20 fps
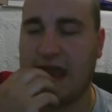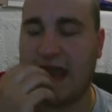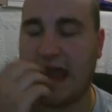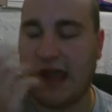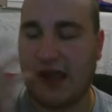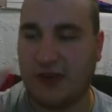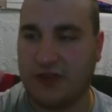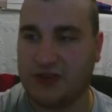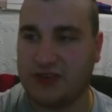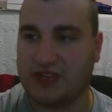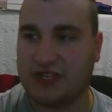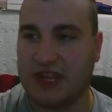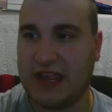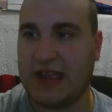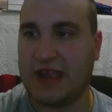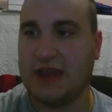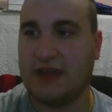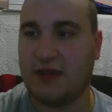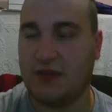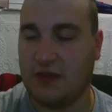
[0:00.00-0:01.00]
I
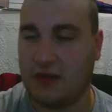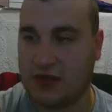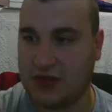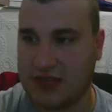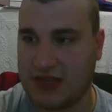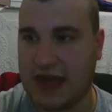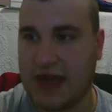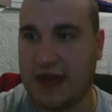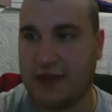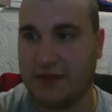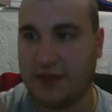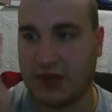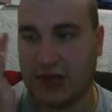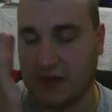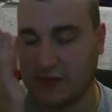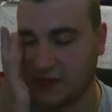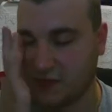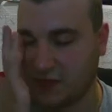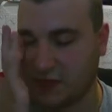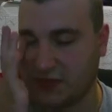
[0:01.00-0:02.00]
understand our time
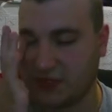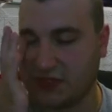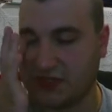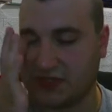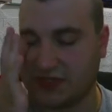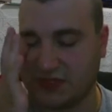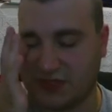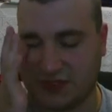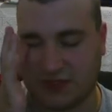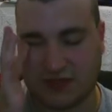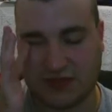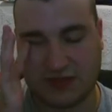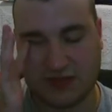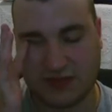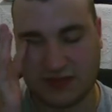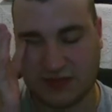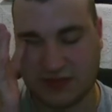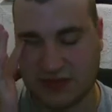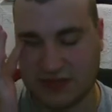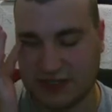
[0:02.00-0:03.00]
comes, but it's just
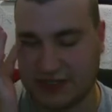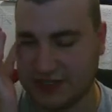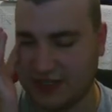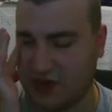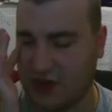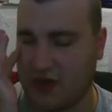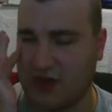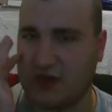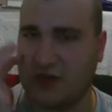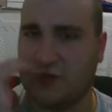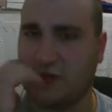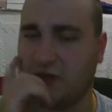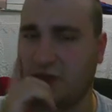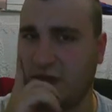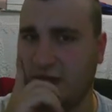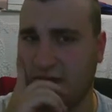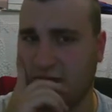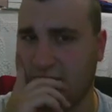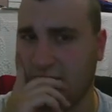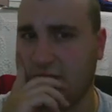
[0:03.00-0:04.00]
it's hard to
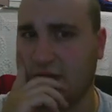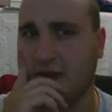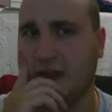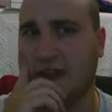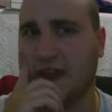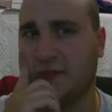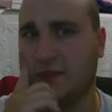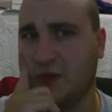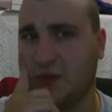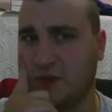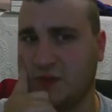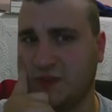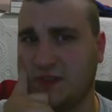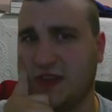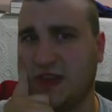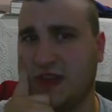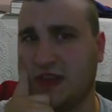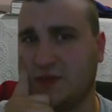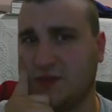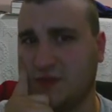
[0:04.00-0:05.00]
believe most
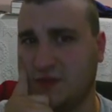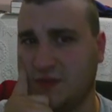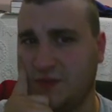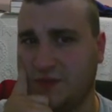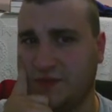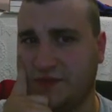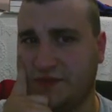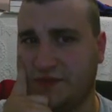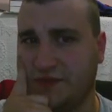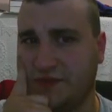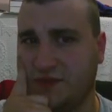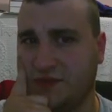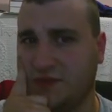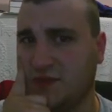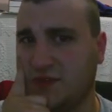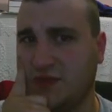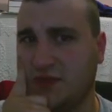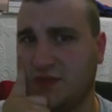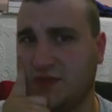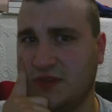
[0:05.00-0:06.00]
times.
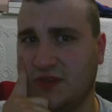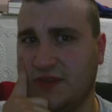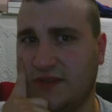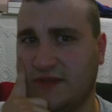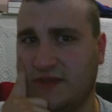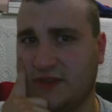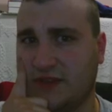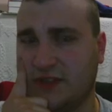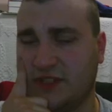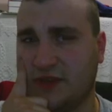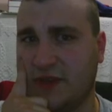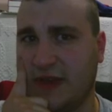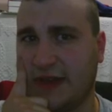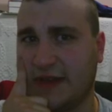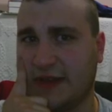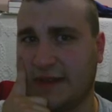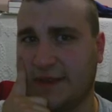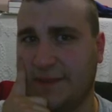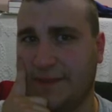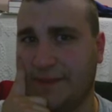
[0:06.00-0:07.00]
You, you never
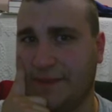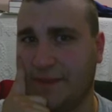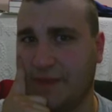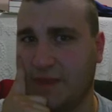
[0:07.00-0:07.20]
expect it.